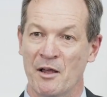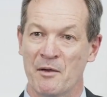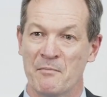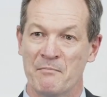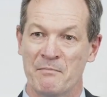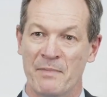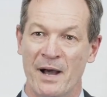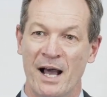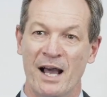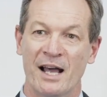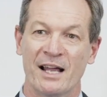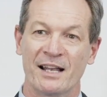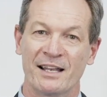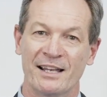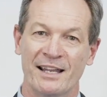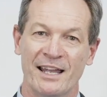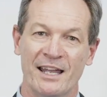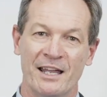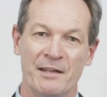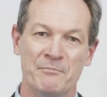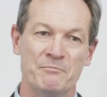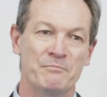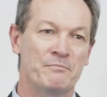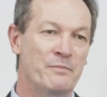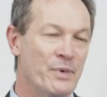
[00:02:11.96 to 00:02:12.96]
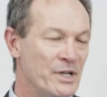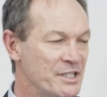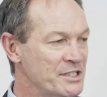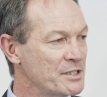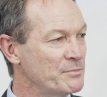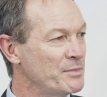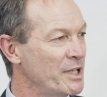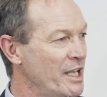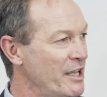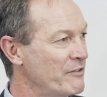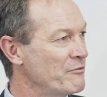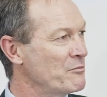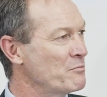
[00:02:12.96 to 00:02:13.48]
but
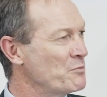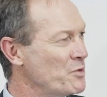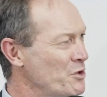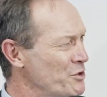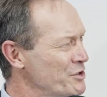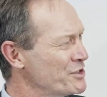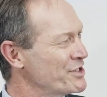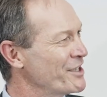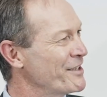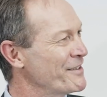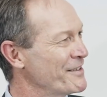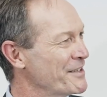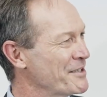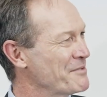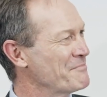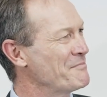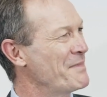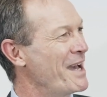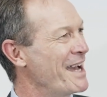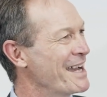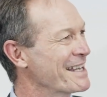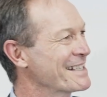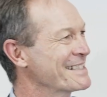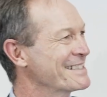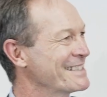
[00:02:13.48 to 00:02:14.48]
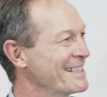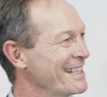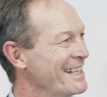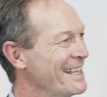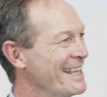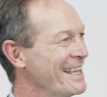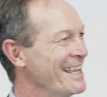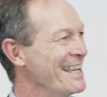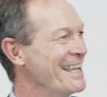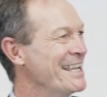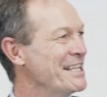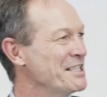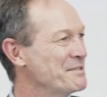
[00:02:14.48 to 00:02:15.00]
possibly even more so than Max,
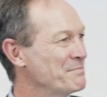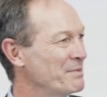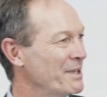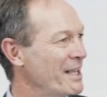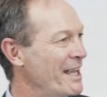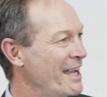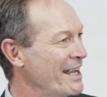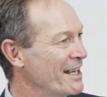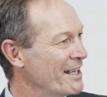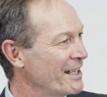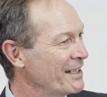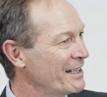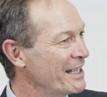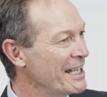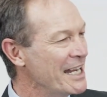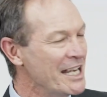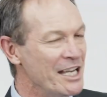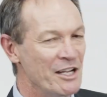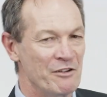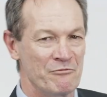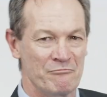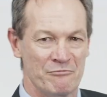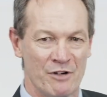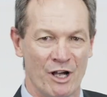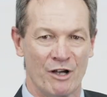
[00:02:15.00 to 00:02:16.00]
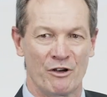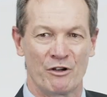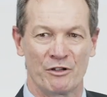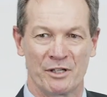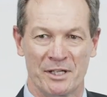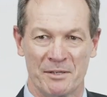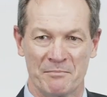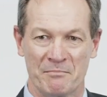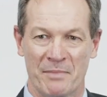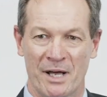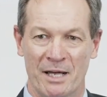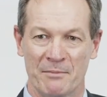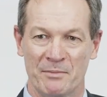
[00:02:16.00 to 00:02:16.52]
he's played a leading role
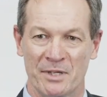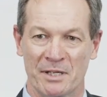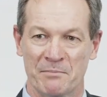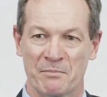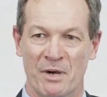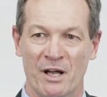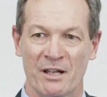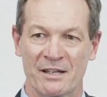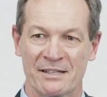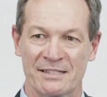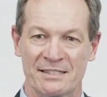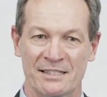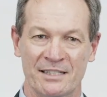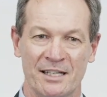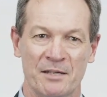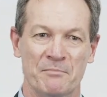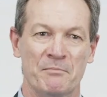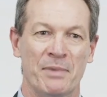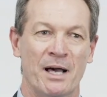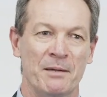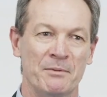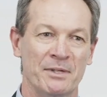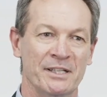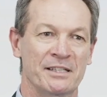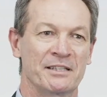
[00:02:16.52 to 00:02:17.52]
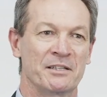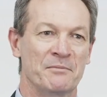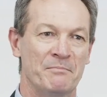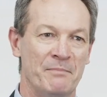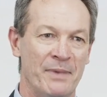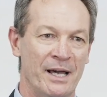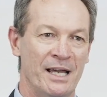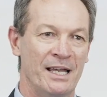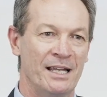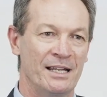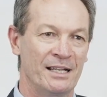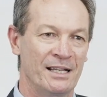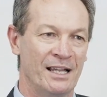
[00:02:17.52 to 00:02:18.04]
in public policy and public
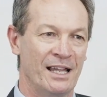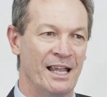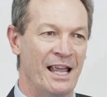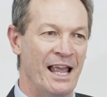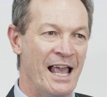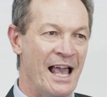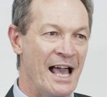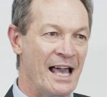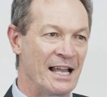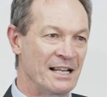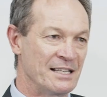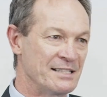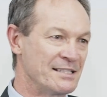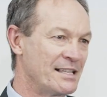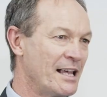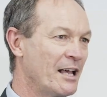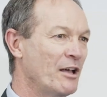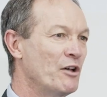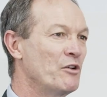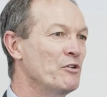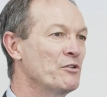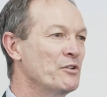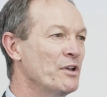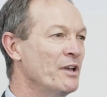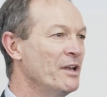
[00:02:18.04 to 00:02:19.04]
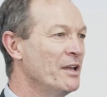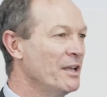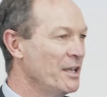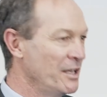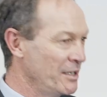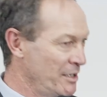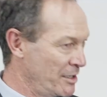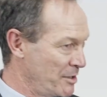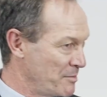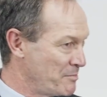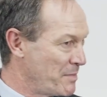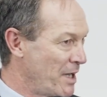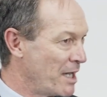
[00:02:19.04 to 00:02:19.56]
debate and has held
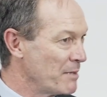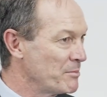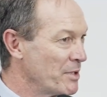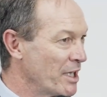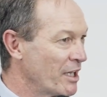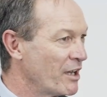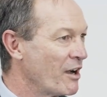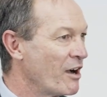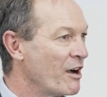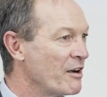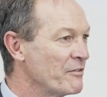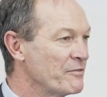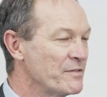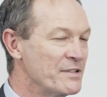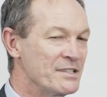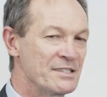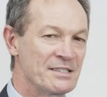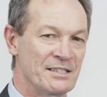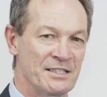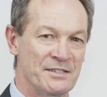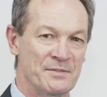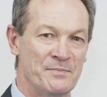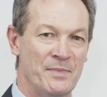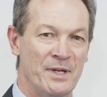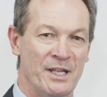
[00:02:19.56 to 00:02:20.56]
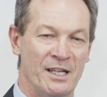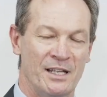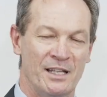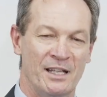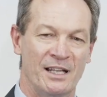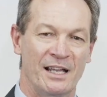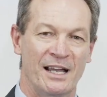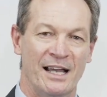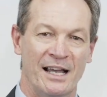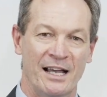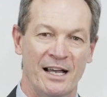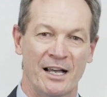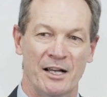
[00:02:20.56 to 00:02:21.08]
public office as being
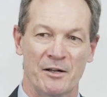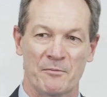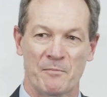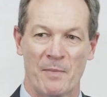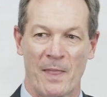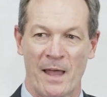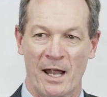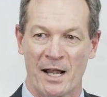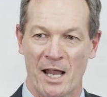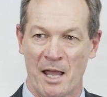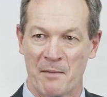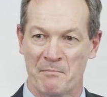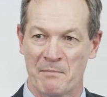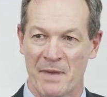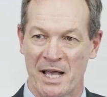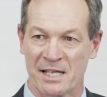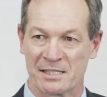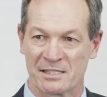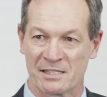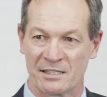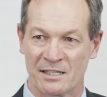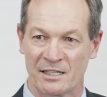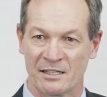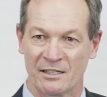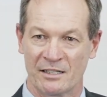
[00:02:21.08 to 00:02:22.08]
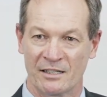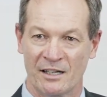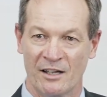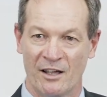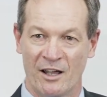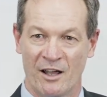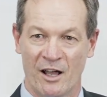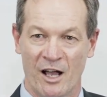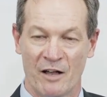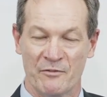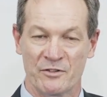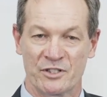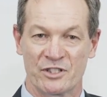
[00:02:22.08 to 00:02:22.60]
an ambassador
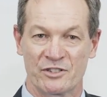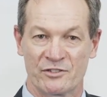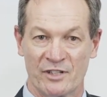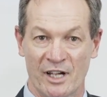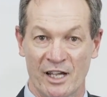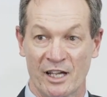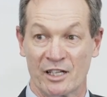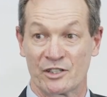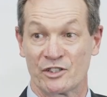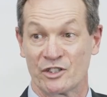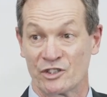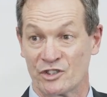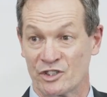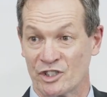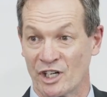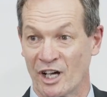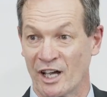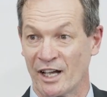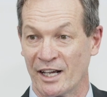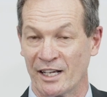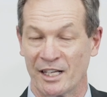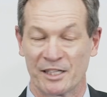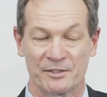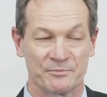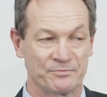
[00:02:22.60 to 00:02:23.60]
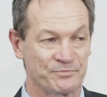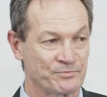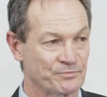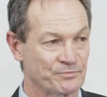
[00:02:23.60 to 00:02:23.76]
of Australia to China.